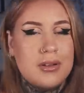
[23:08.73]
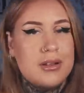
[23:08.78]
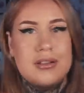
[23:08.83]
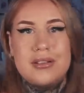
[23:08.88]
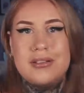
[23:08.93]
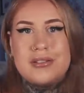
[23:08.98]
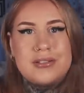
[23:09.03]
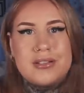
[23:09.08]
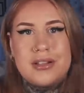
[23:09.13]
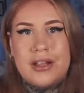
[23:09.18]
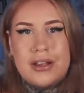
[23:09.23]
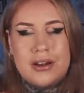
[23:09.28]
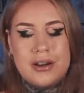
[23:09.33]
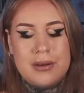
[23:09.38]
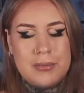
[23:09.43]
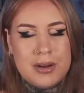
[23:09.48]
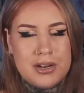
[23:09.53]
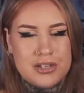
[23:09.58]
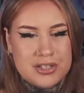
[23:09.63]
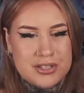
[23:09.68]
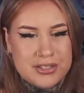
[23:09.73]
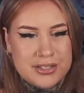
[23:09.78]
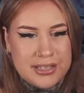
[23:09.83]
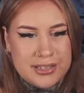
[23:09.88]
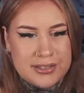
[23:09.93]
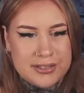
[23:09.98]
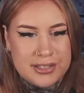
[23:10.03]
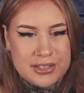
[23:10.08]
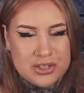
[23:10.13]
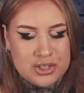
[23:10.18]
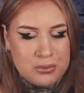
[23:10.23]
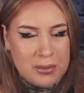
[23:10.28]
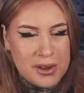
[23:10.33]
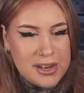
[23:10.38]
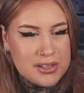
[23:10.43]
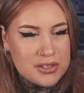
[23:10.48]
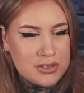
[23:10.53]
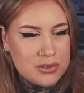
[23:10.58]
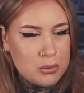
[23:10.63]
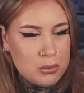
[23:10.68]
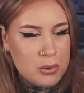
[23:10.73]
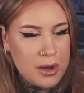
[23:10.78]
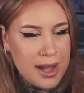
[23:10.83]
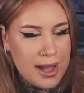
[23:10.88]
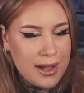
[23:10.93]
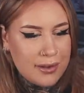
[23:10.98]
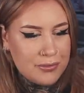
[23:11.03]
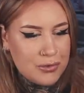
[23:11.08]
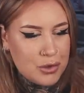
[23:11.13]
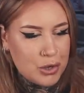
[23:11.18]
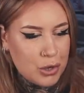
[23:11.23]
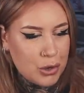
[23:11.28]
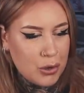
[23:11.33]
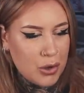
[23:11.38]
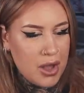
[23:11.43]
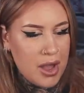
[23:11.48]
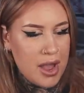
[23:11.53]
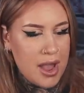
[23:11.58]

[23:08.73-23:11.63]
It's like an emergency situation or what have you.